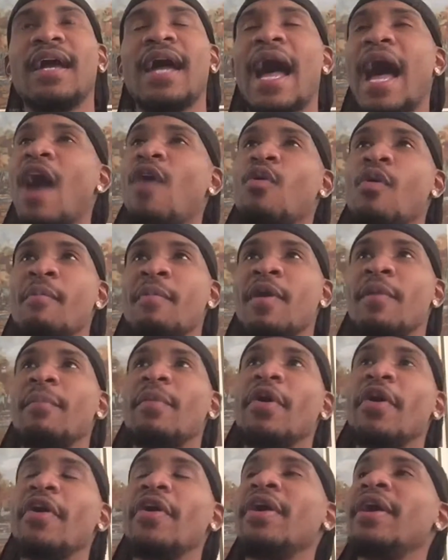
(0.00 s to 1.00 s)
I
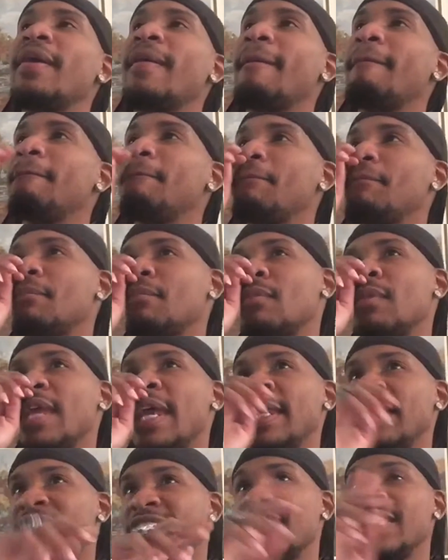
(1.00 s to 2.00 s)
remember,
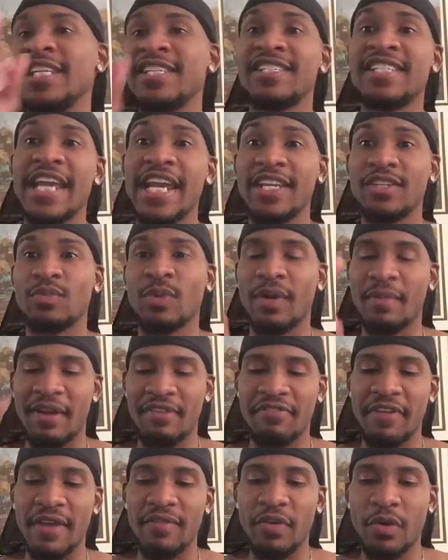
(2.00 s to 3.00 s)
and to this day, it's one of my
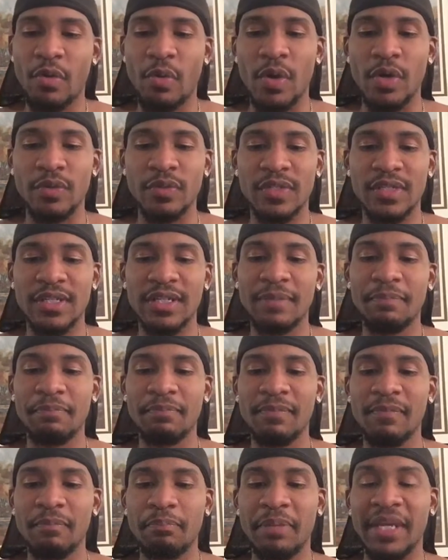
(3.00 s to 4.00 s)
favorite quotes.
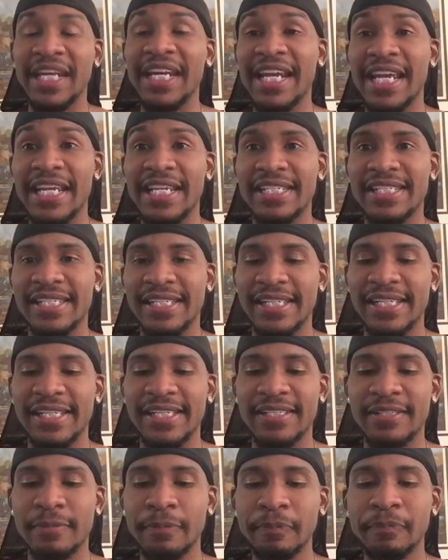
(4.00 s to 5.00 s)
Pinhead
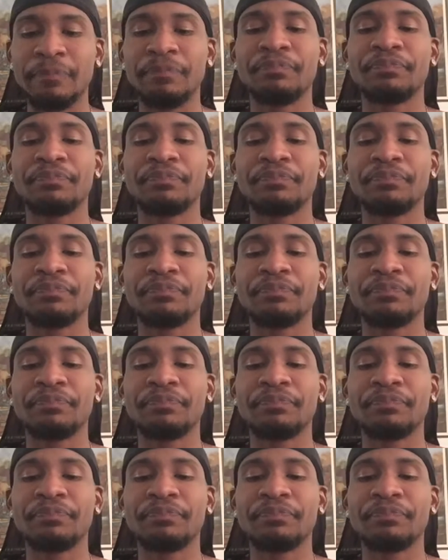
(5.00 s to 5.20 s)
says,